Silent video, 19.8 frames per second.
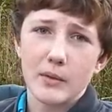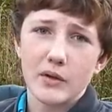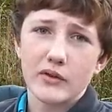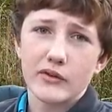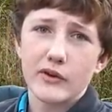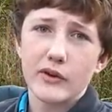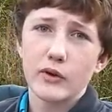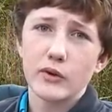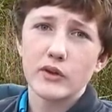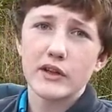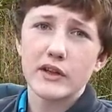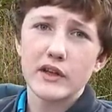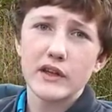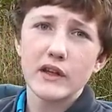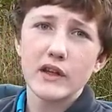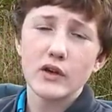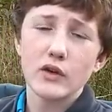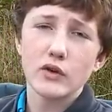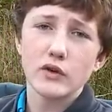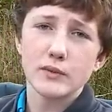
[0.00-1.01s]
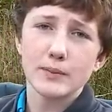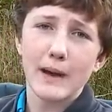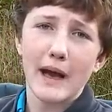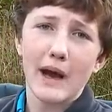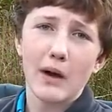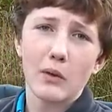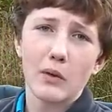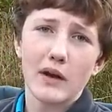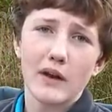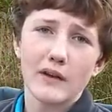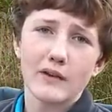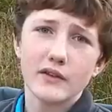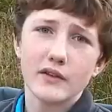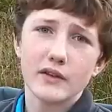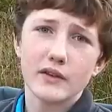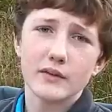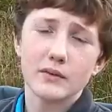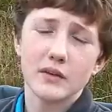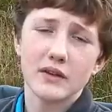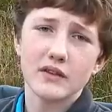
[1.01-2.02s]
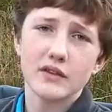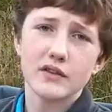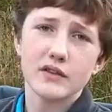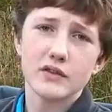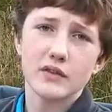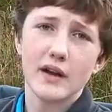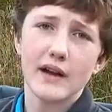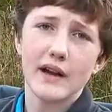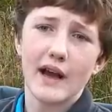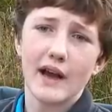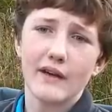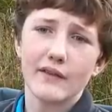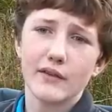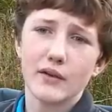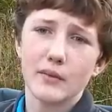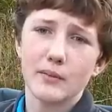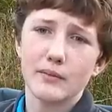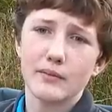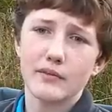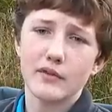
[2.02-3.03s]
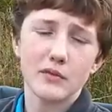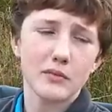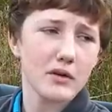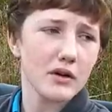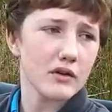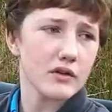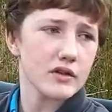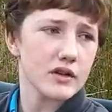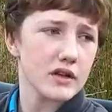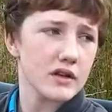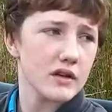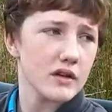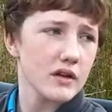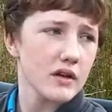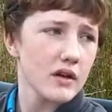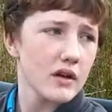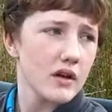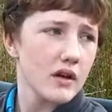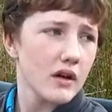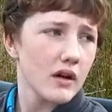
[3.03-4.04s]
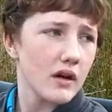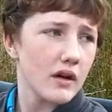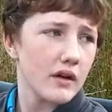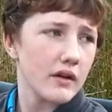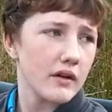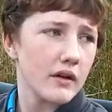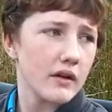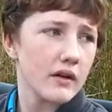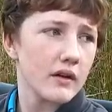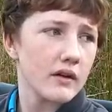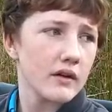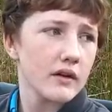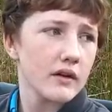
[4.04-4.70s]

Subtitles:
but 2 huge bow waves just went straight out of the margin, and